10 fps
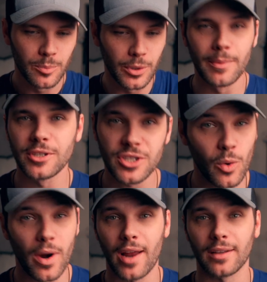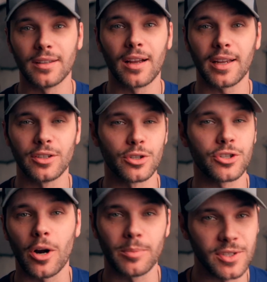pretty much square out of luck and your
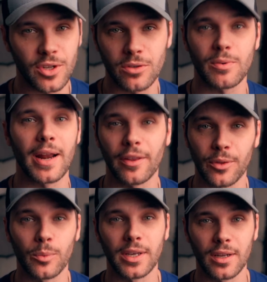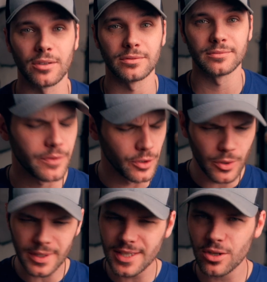sharpness goes right out the window. So if you're
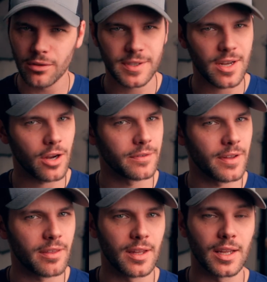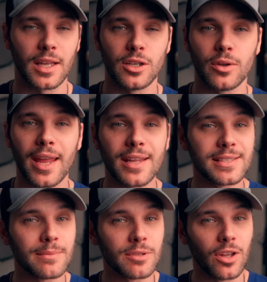new at this whole photography thing and you can't
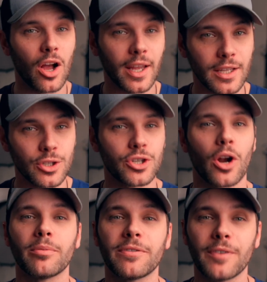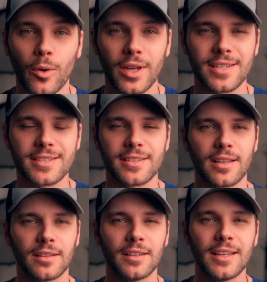seem to lock in sharp focus,
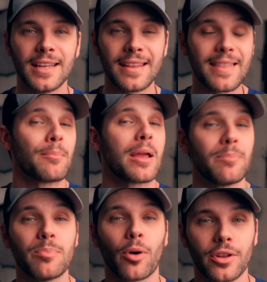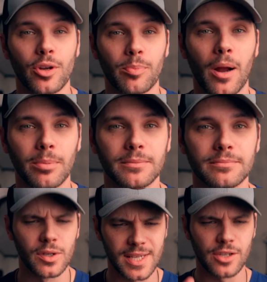then that might be part of your problem.
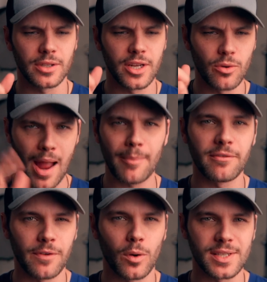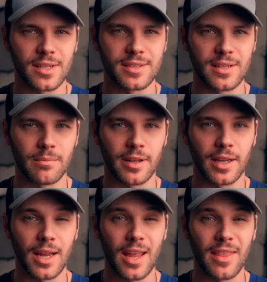You're essentially grabbing focus on
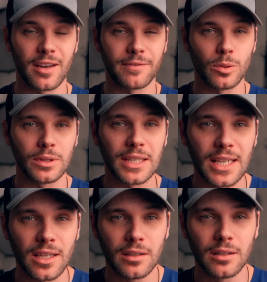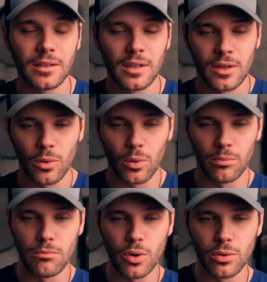something, and then if you lean or
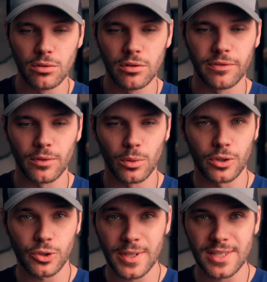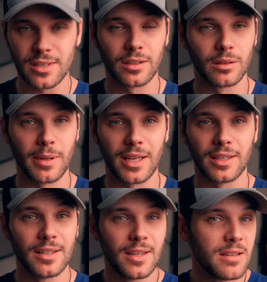move or twist a little bit,